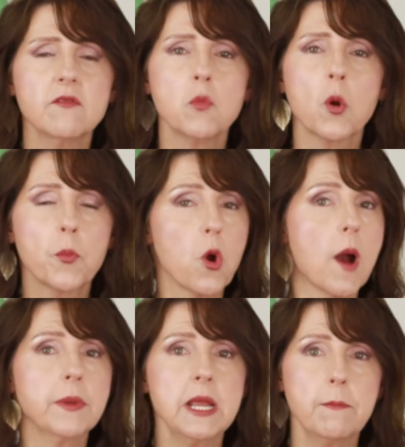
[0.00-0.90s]
of more
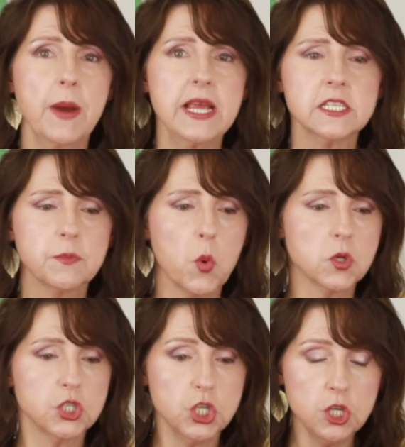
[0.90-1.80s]
prominent
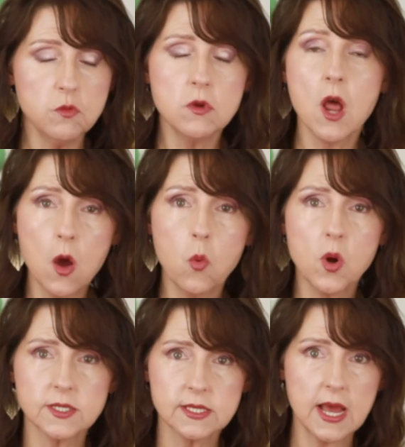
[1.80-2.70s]
baseboards, you know
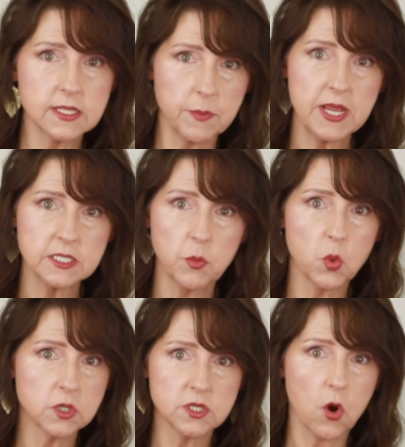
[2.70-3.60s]
what size
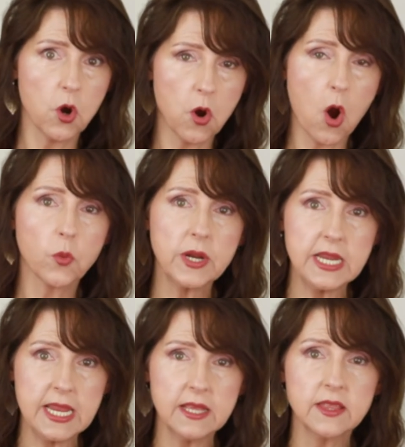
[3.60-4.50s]
baseboards are
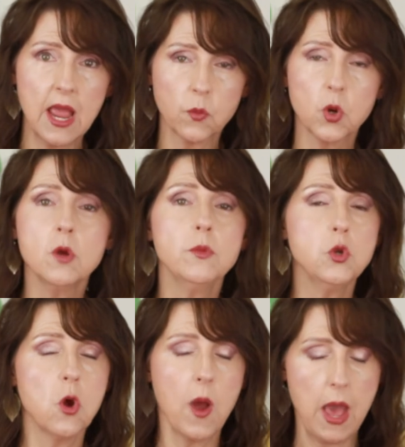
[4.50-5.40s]
already in that room. You
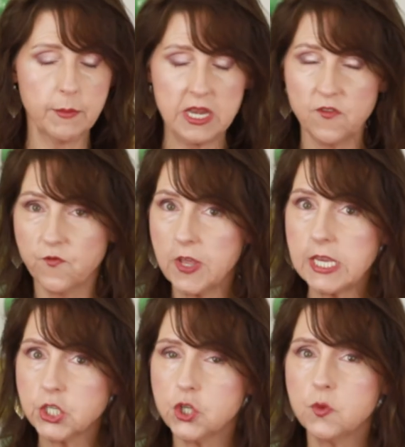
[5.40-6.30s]
know how many
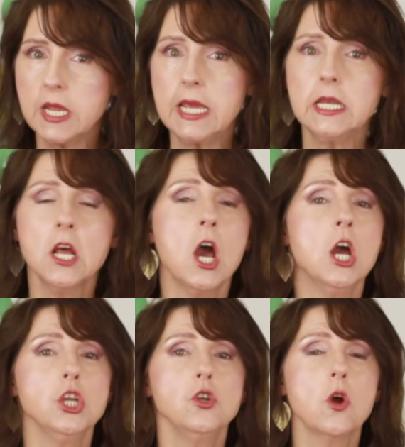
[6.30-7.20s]
feet you need.
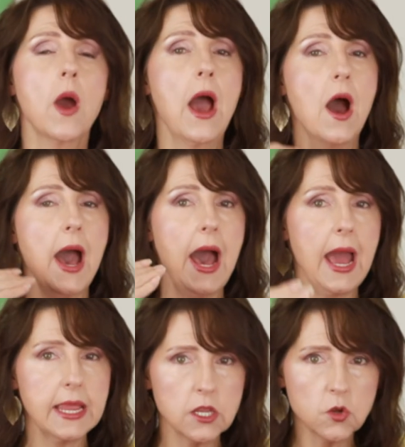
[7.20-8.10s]
You know how
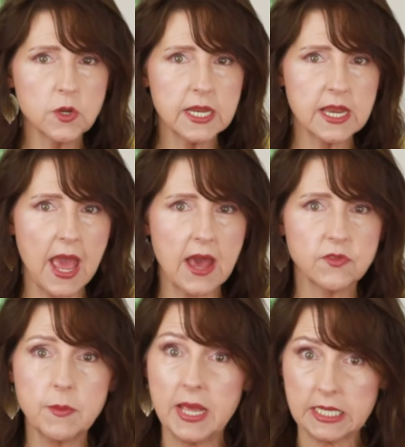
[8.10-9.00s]
high you need to have
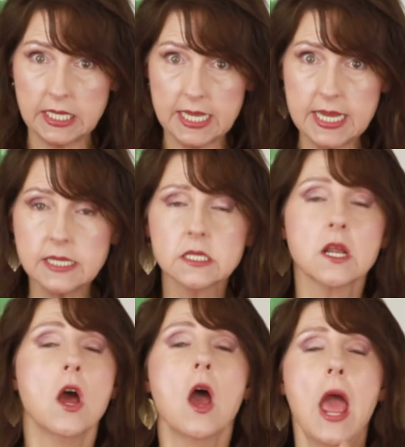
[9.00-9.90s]
them at least,
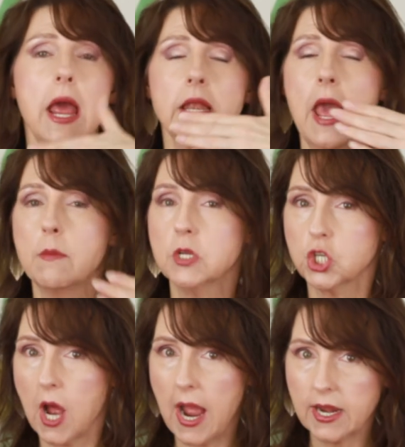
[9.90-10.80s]
and how much
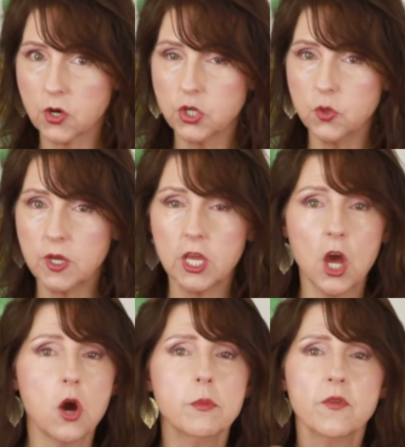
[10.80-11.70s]
higher you can
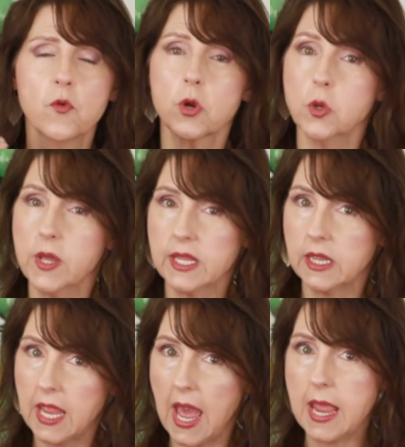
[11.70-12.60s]
go before you hit
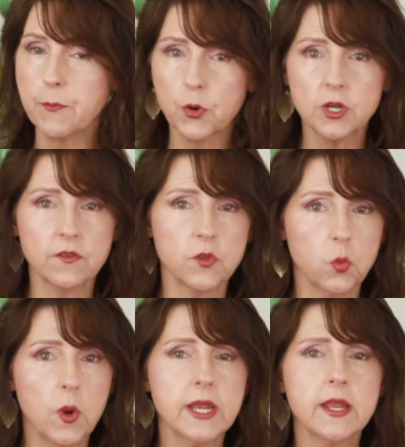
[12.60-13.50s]
the apron of the
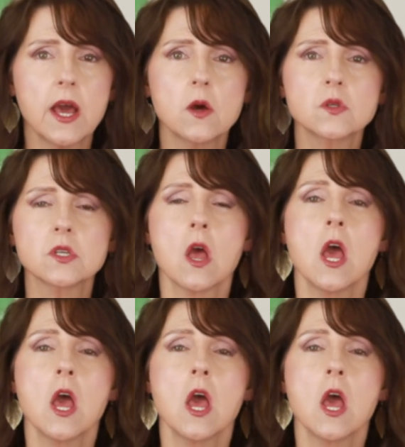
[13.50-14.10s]
windows.